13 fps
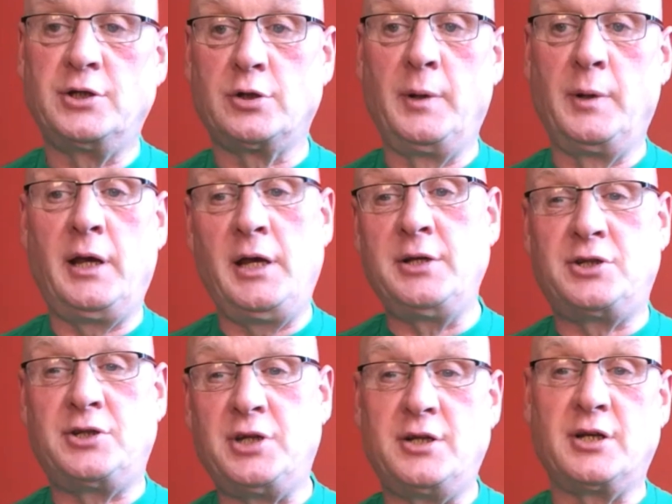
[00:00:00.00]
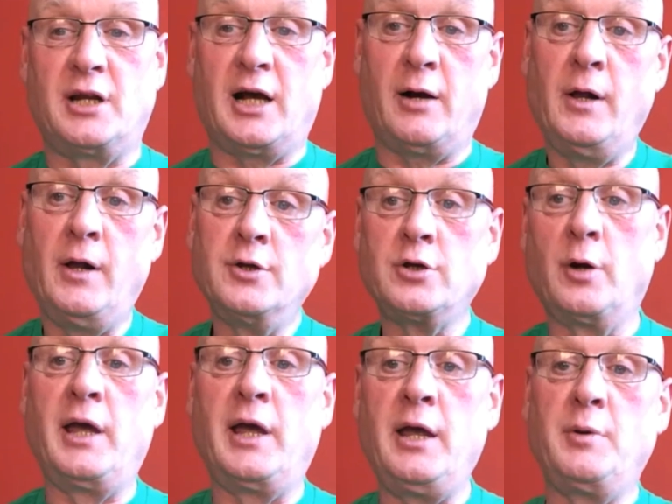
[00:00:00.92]
So he's a teacher now. So
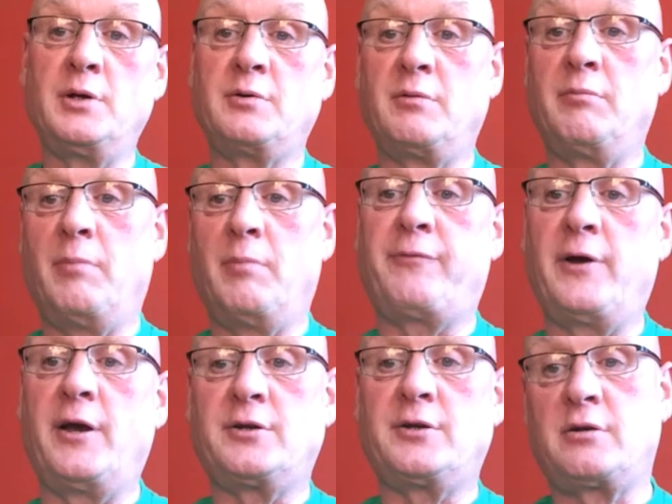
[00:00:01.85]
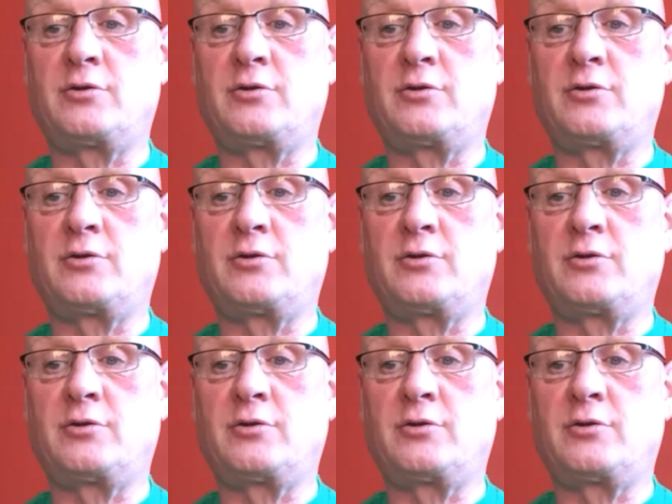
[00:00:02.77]
he was my first.